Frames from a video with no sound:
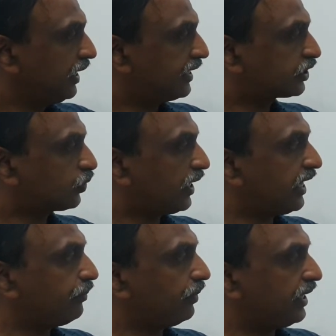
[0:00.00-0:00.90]
x square
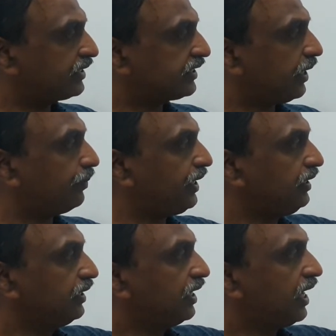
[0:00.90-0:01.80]
a minus
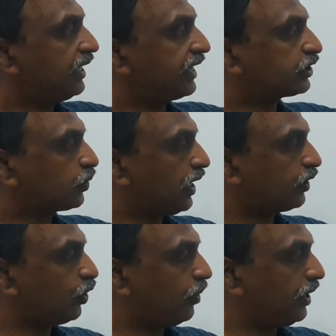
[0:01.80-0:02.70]
ab, and x
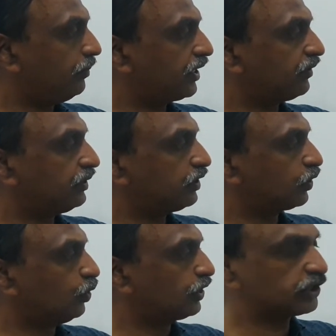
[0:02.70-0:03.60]
square common, but the
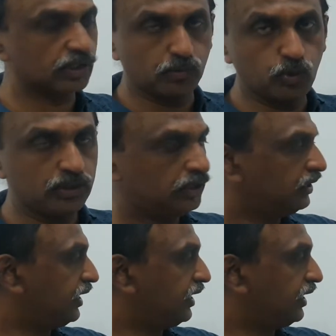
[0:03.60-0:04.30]
root is removed.